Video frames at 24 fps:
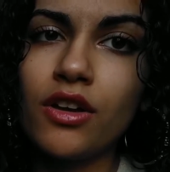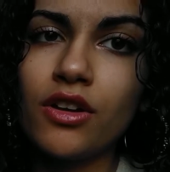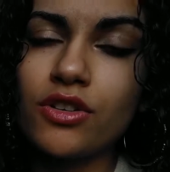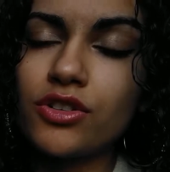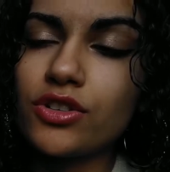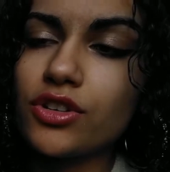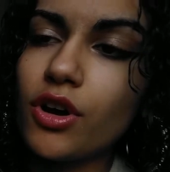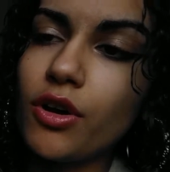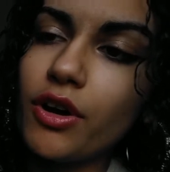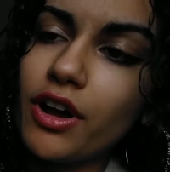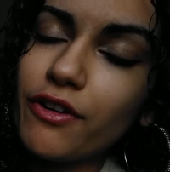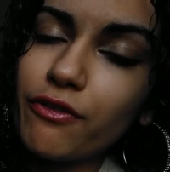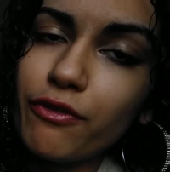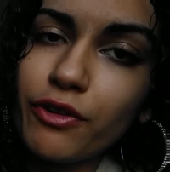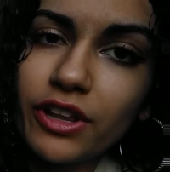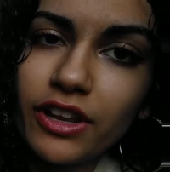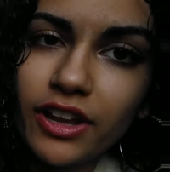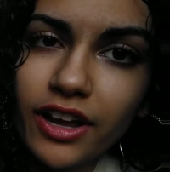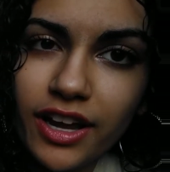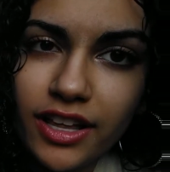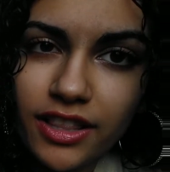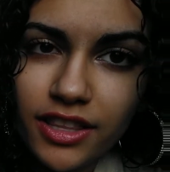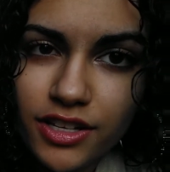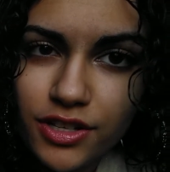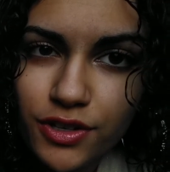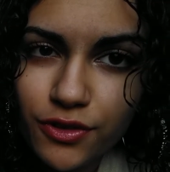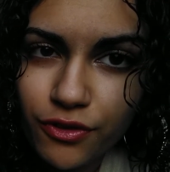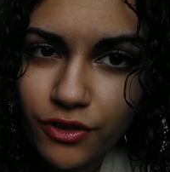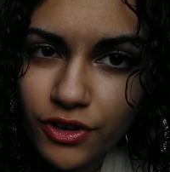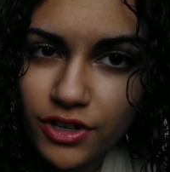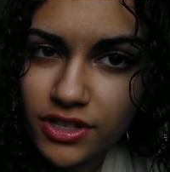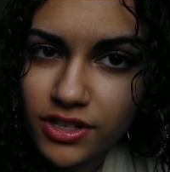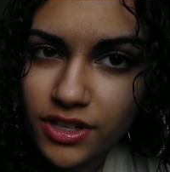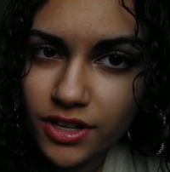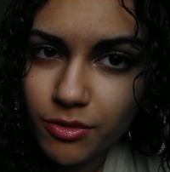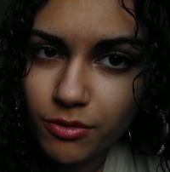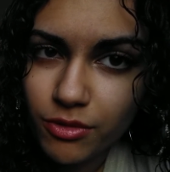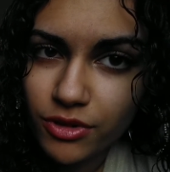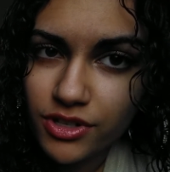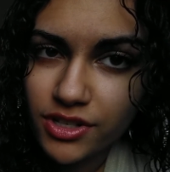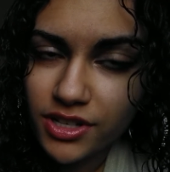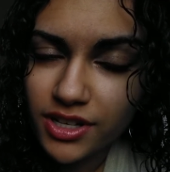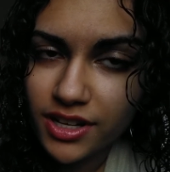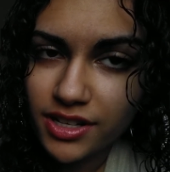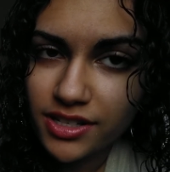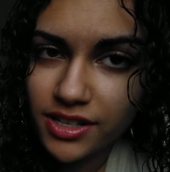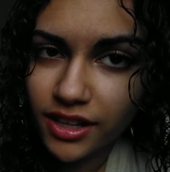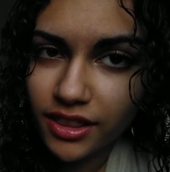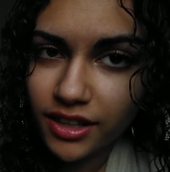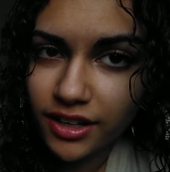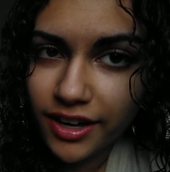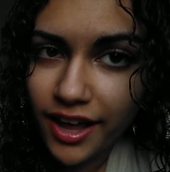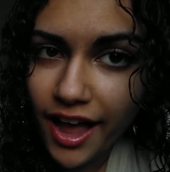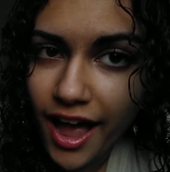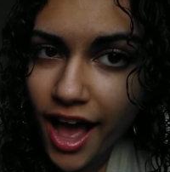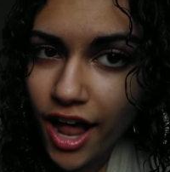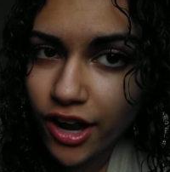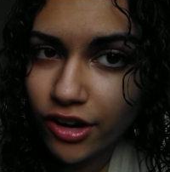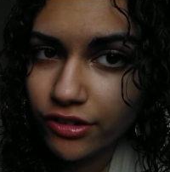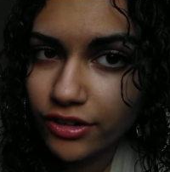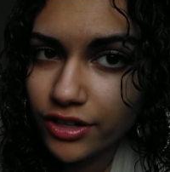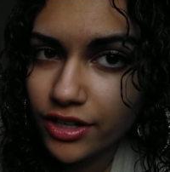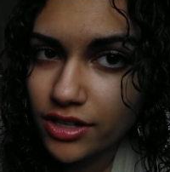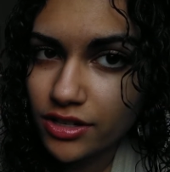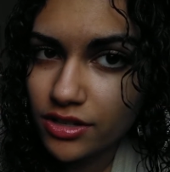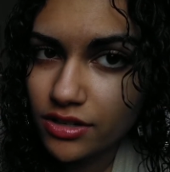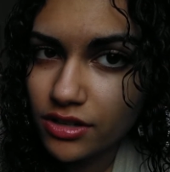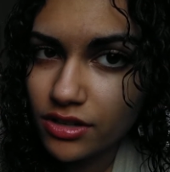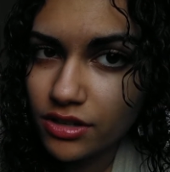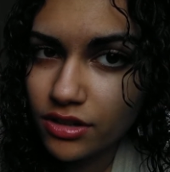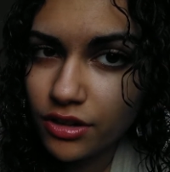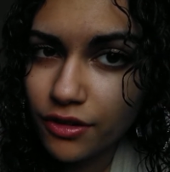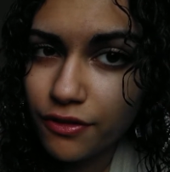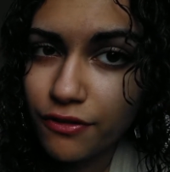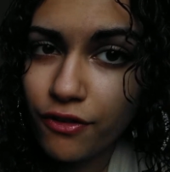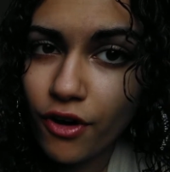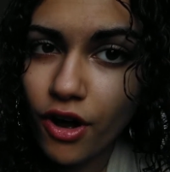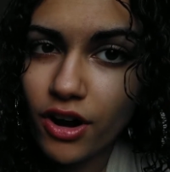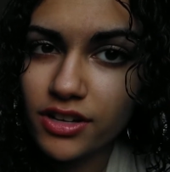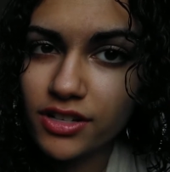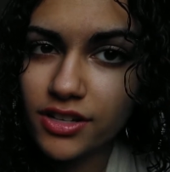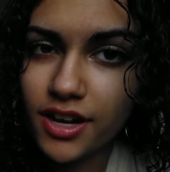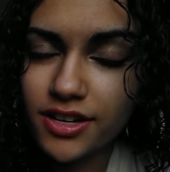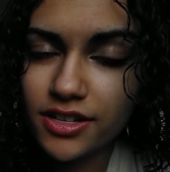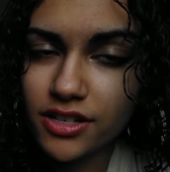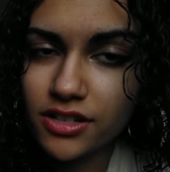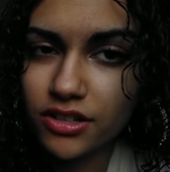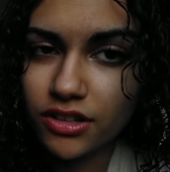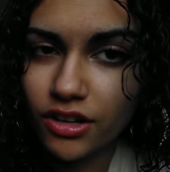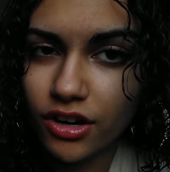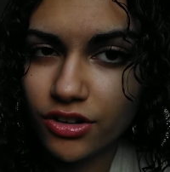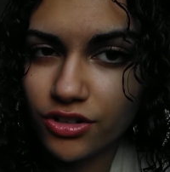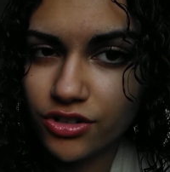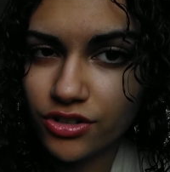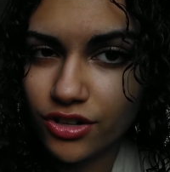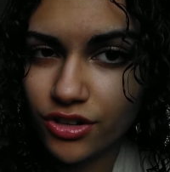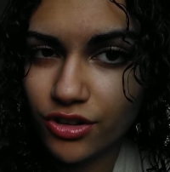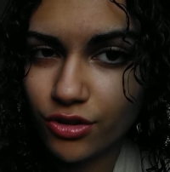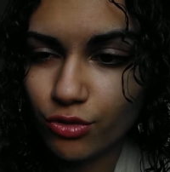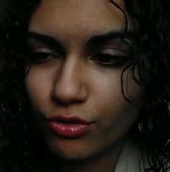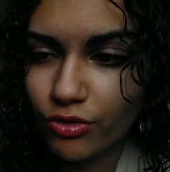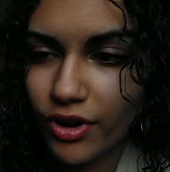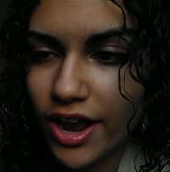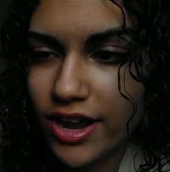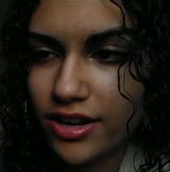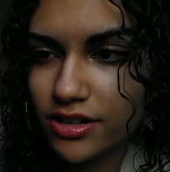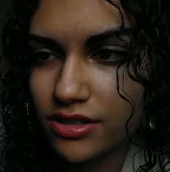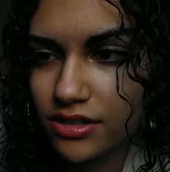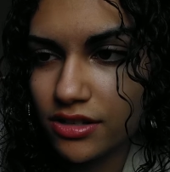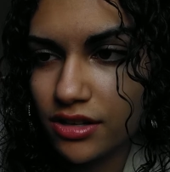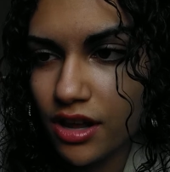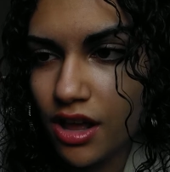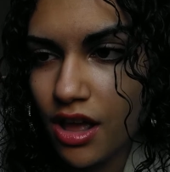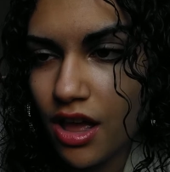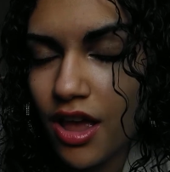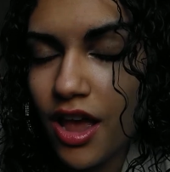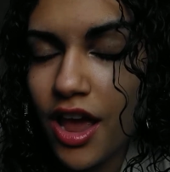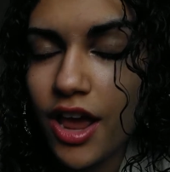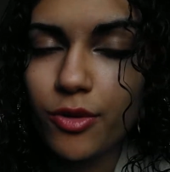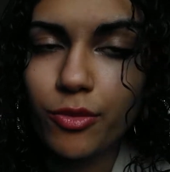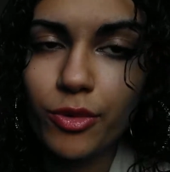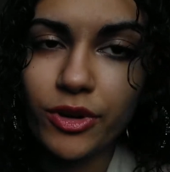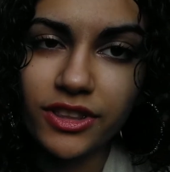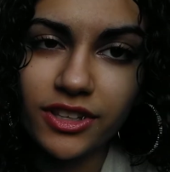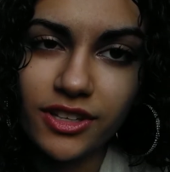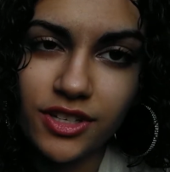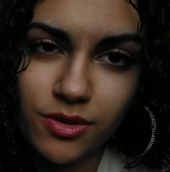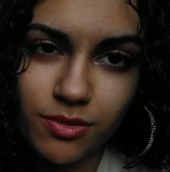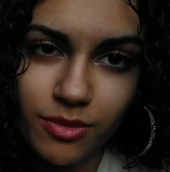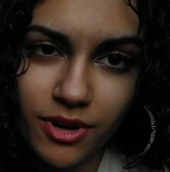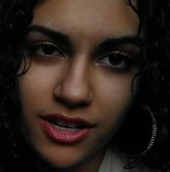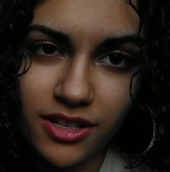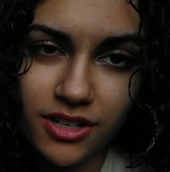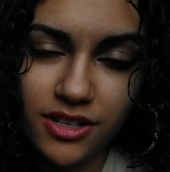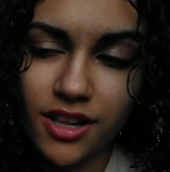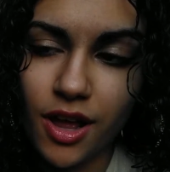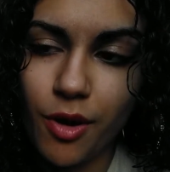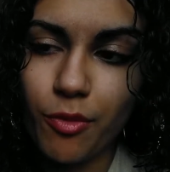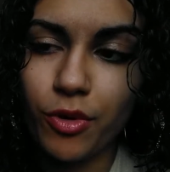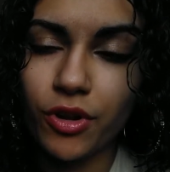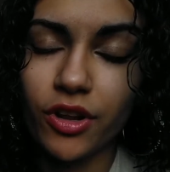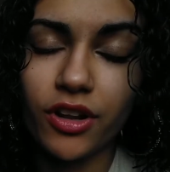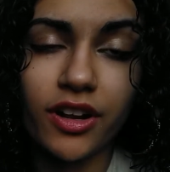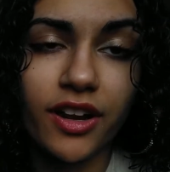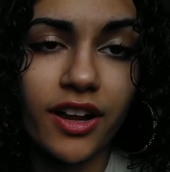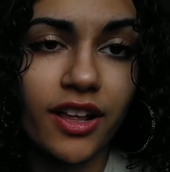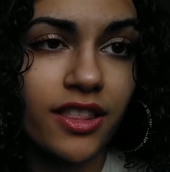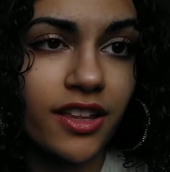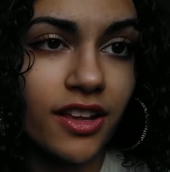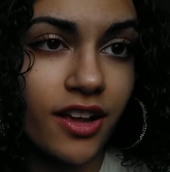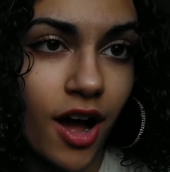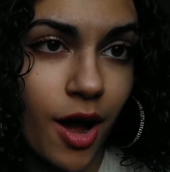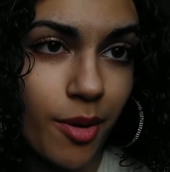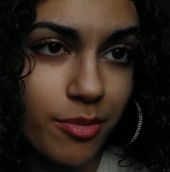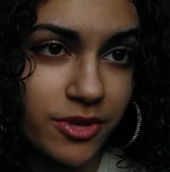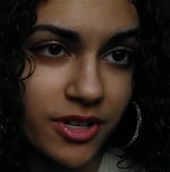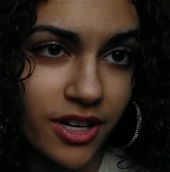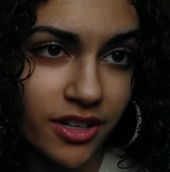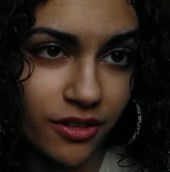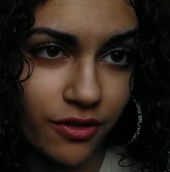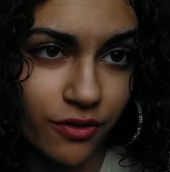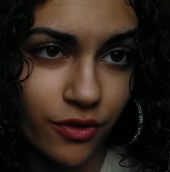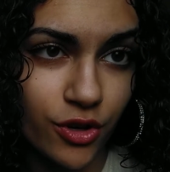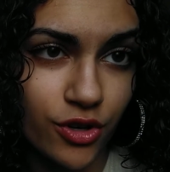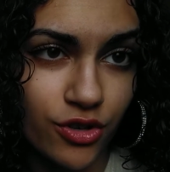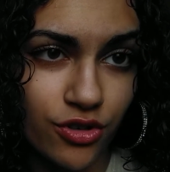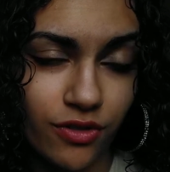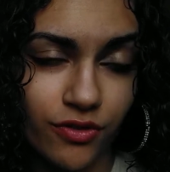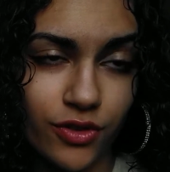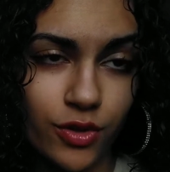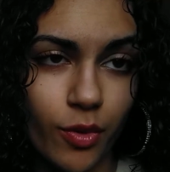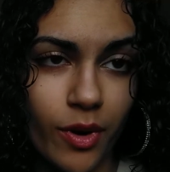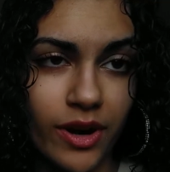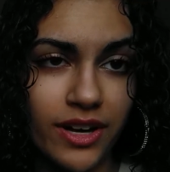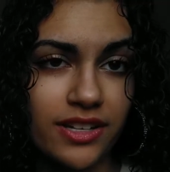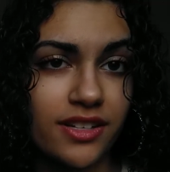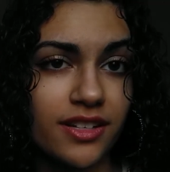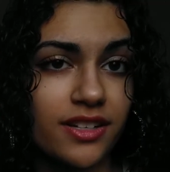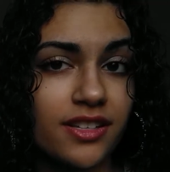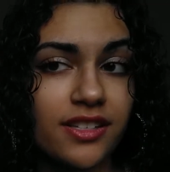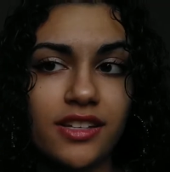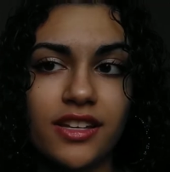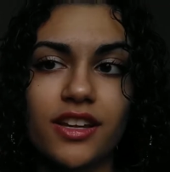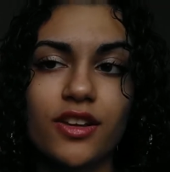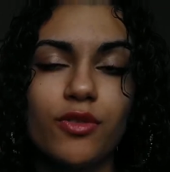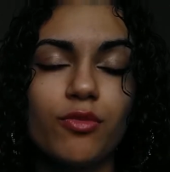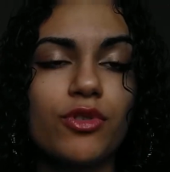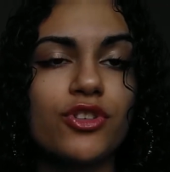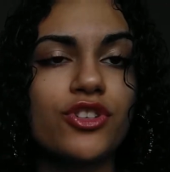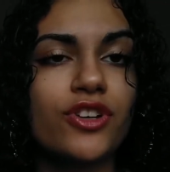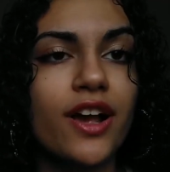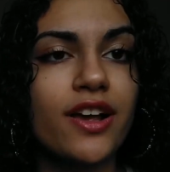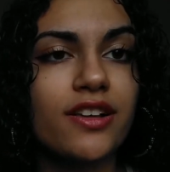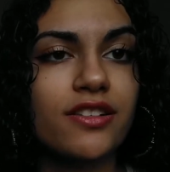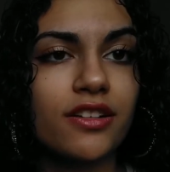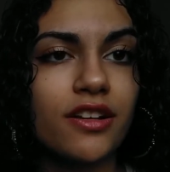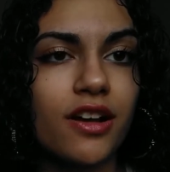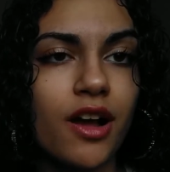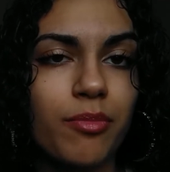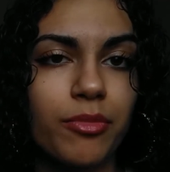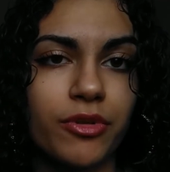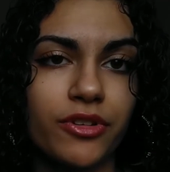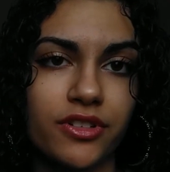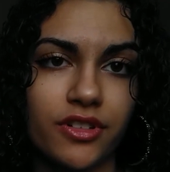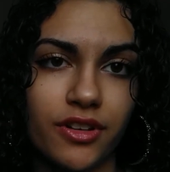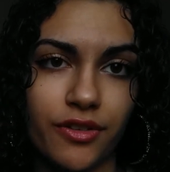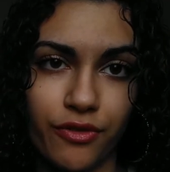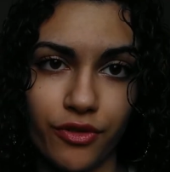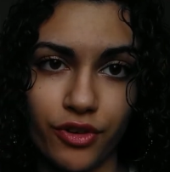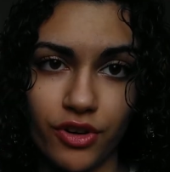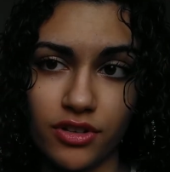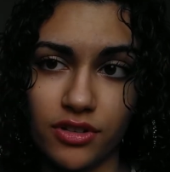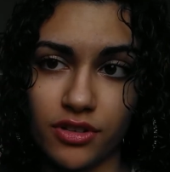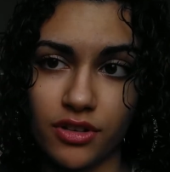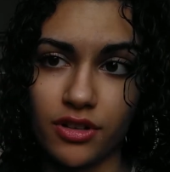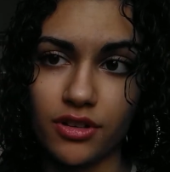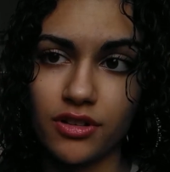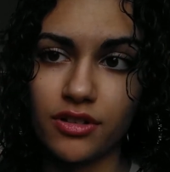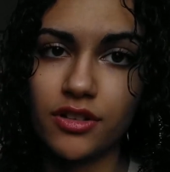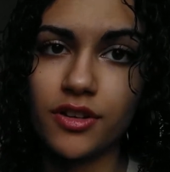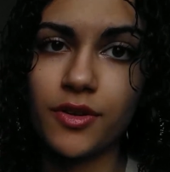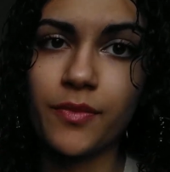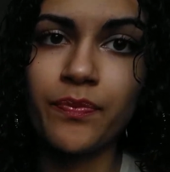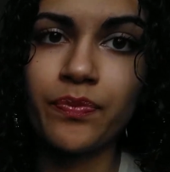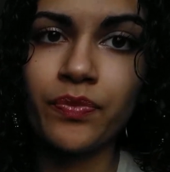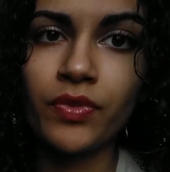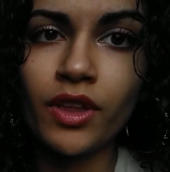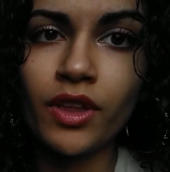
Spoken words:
So if we look at this, first thing we'll see is that the calories, the font size is larger than the rest. And what this means is that we're looking at the updated version of 2016, which has a couple differences.